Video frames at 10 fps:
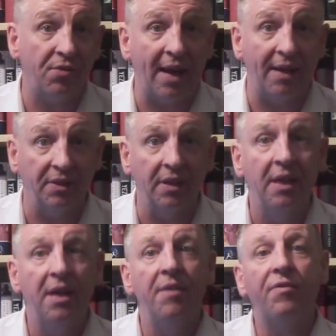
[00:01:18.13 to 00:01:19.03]
arrival
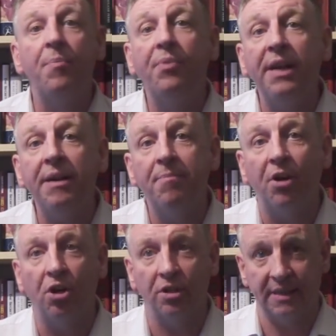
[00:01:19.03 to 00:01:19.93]
For Britain
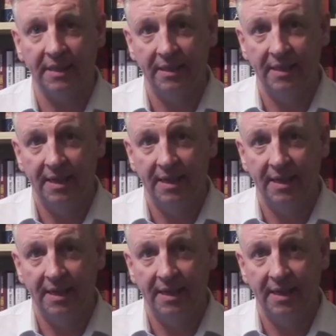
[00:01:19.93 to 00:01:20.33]
Party.